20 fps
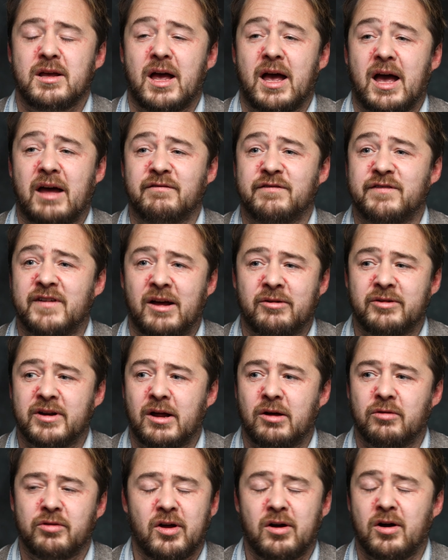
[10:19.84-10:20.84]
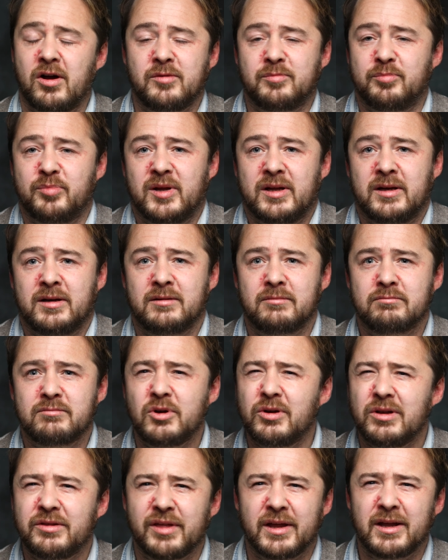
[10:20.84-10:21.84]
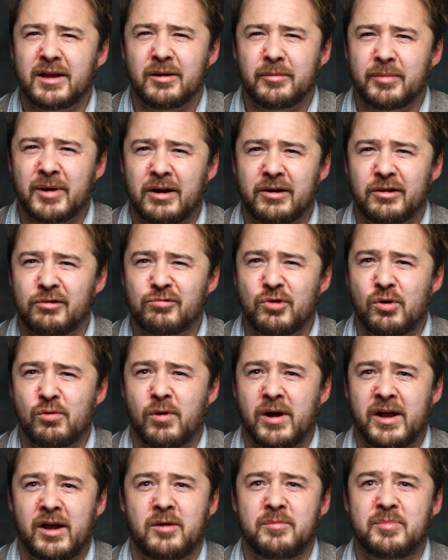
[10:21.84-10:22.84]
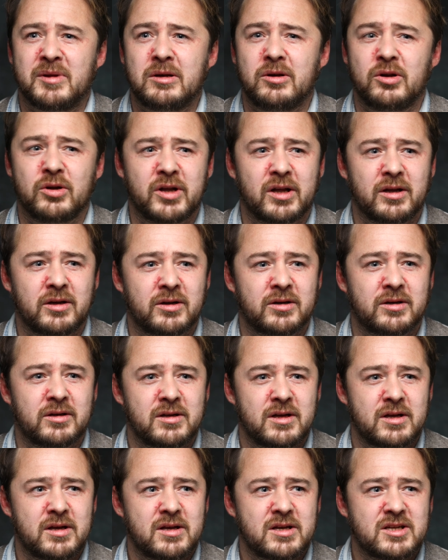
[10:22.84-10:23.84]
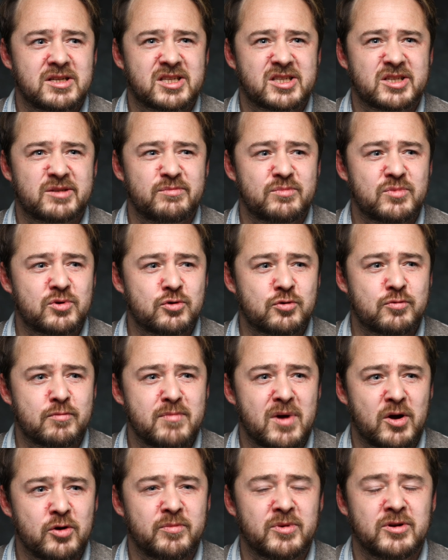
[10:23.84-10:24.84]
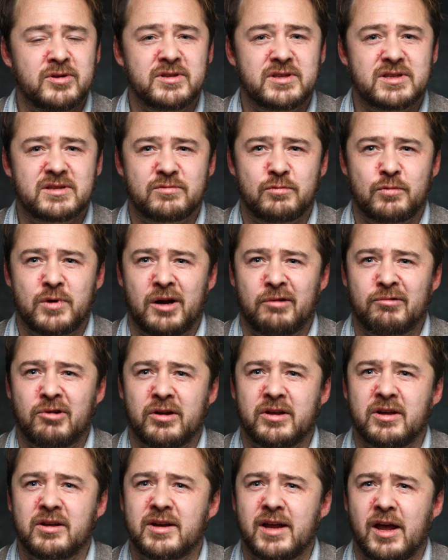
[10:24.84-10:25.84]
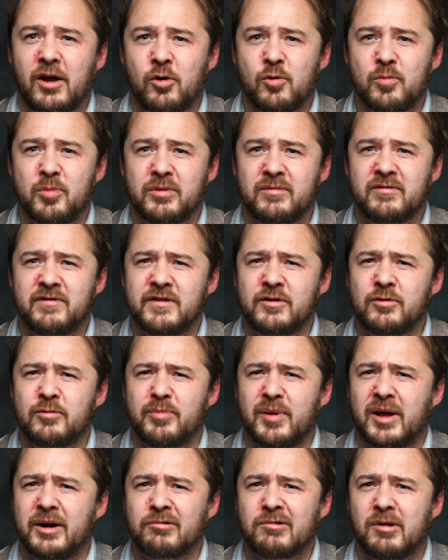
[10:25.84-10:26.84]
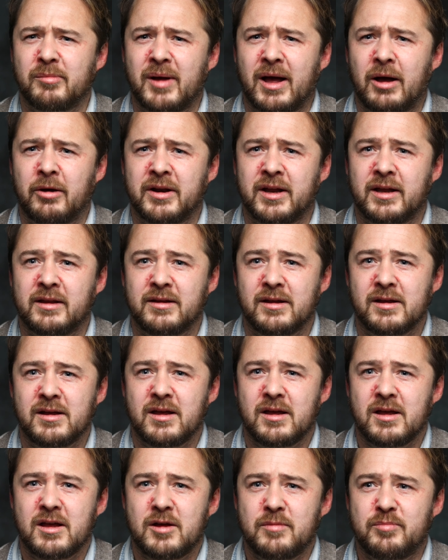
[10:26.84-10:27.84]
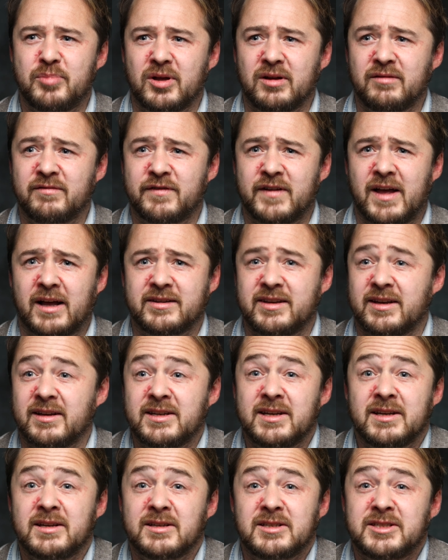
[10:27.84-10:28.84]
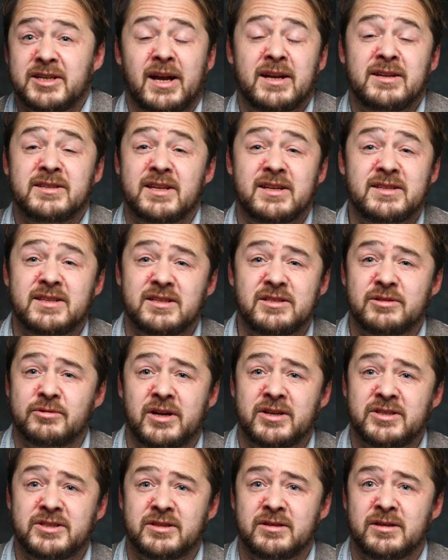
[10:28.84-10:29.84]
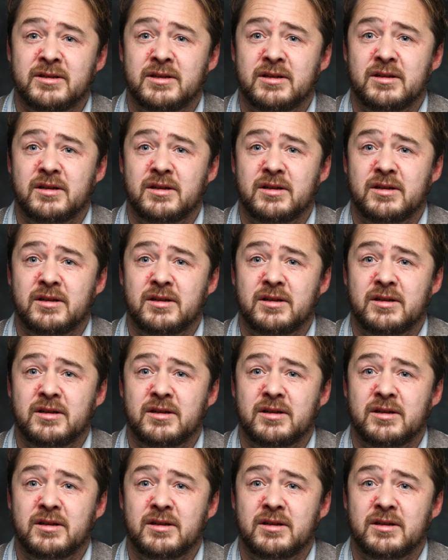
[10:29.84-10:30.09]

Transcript: and found out that I'd been thinking about it the wrong way. I'd been looking at small moments where I could help and feel better about it, but in fact it didn't change their situation.